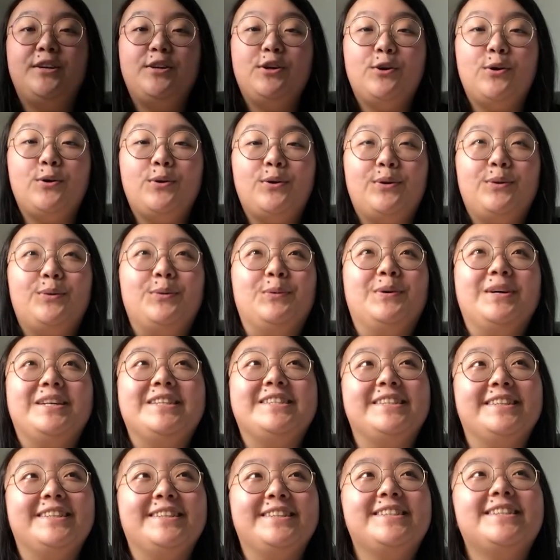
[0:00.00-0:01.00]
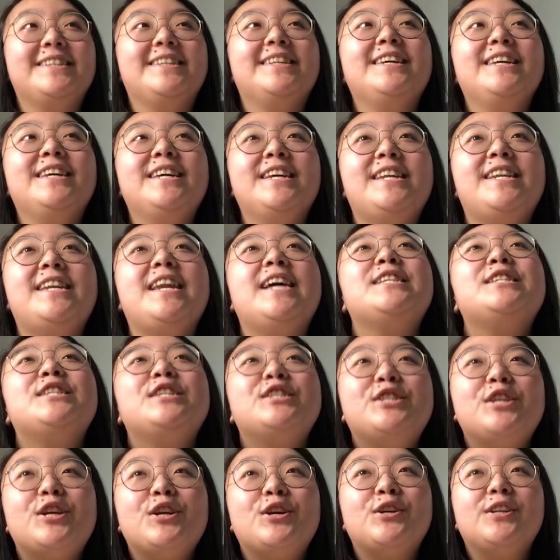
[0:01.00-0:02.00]
know it wasn't
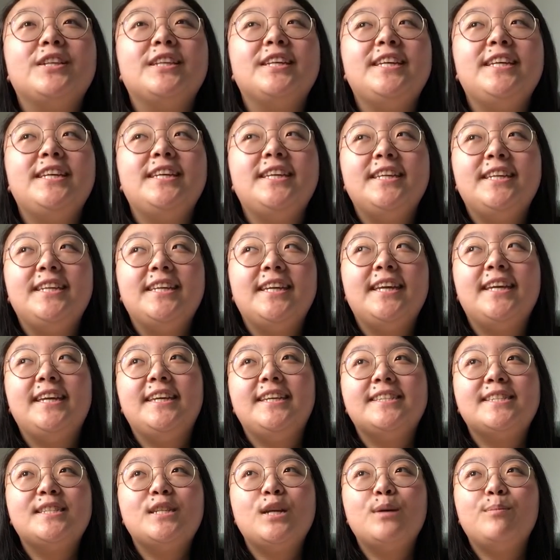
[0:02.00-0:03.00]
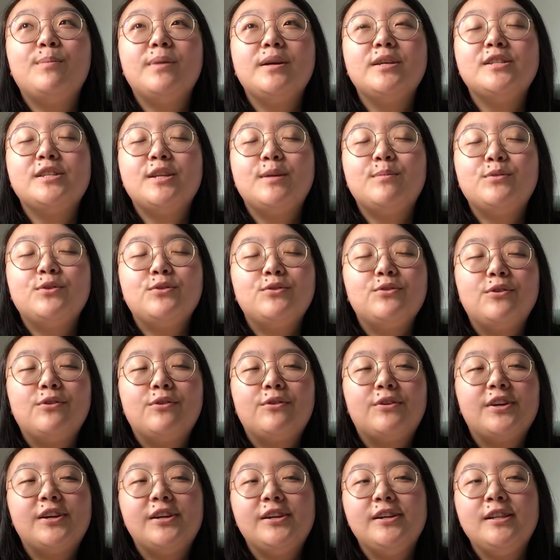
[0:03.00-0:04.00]
necessarily a step-by-step
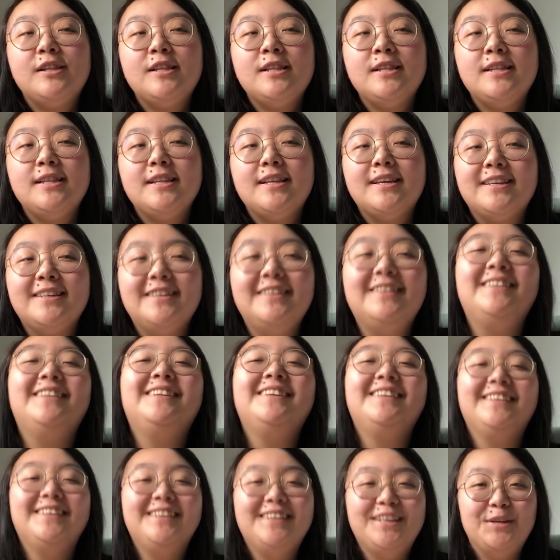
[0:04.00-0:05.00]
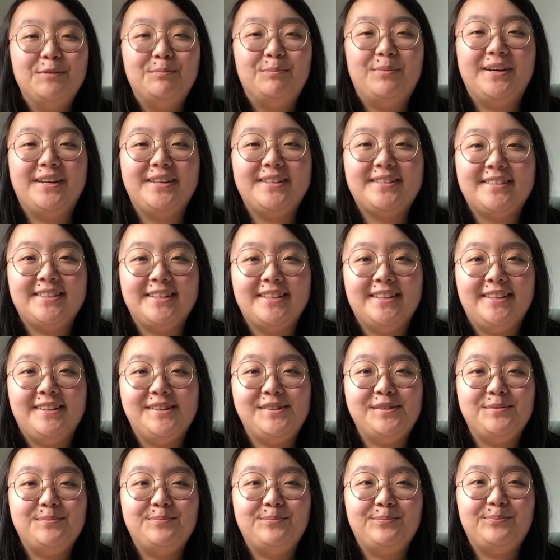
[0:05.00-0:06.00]
tutorial, but
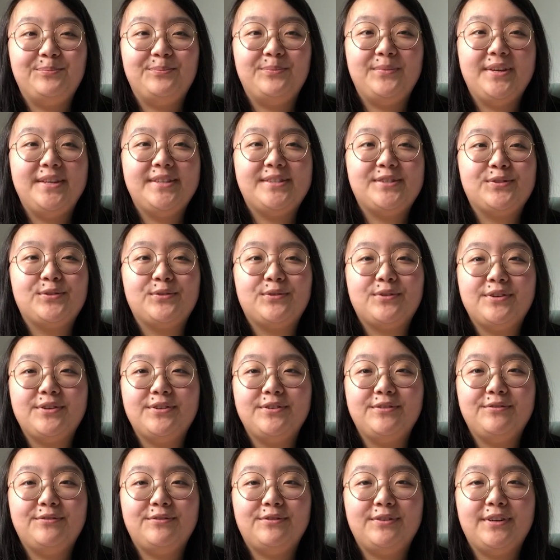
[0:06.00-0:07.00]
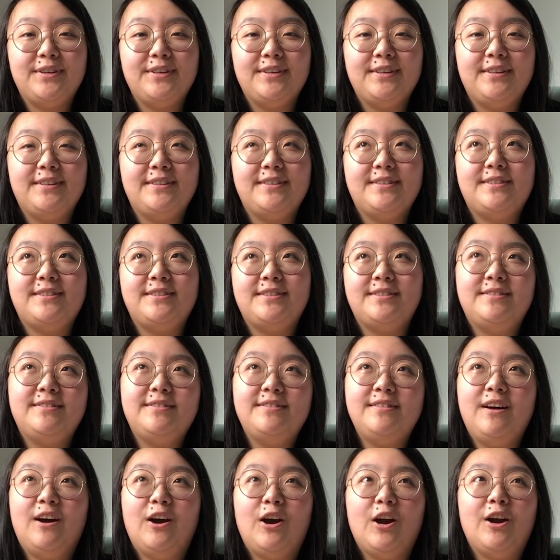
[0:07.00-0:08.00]
it's sort of
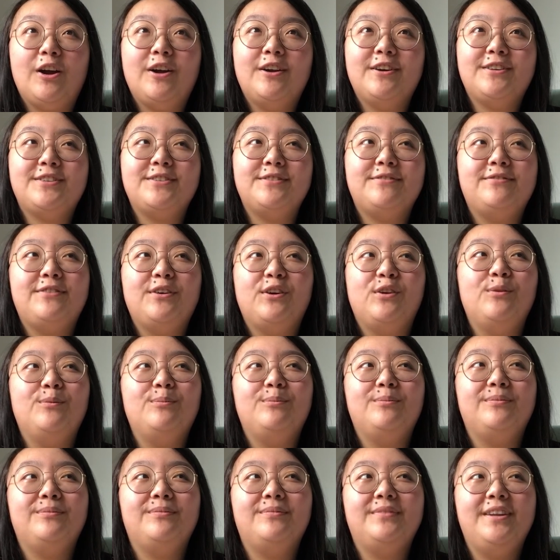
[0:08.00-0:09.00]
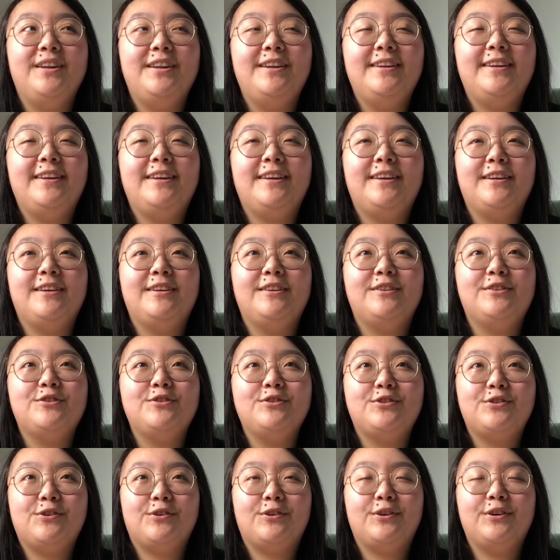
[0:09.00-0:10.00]
hard to film knitting
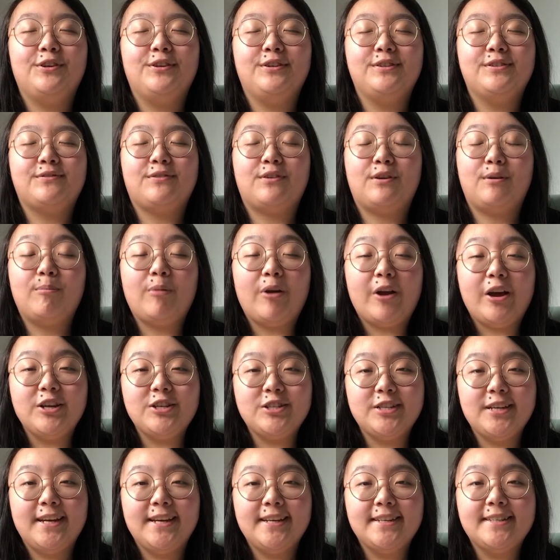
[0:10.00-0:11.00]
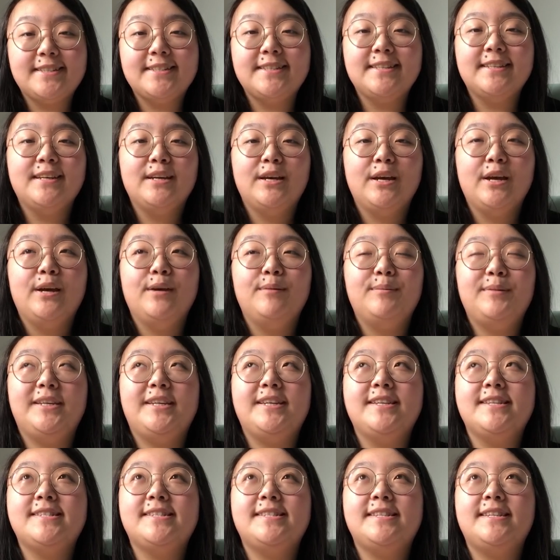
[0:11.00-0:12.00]
tutorials for a project
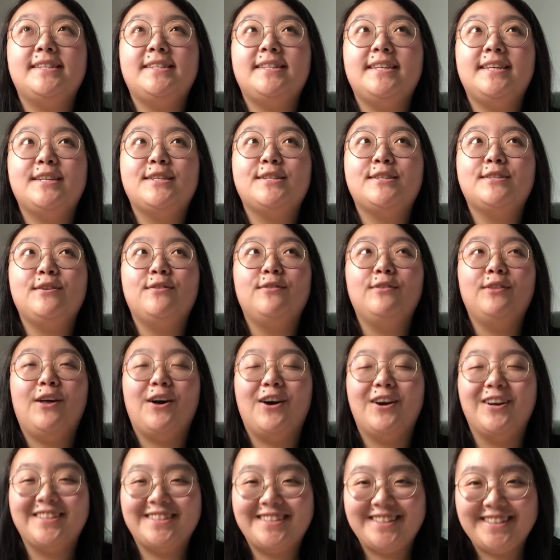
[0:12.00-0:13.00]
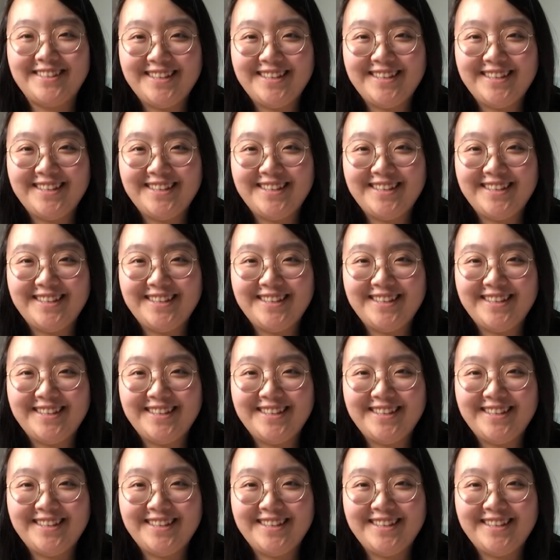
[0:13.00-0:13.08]
because it takes so long to